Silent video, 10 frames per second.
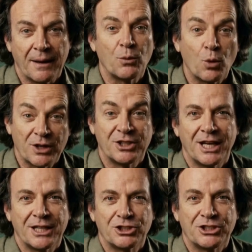What
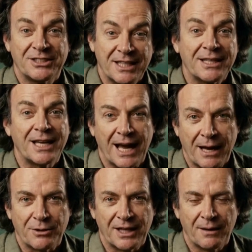changed is that the
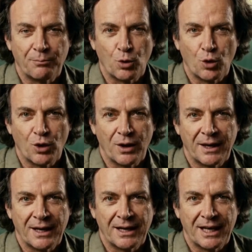atoms have more
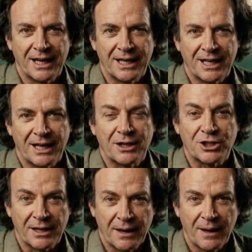kinetic
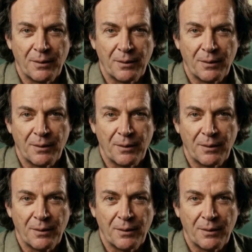energy,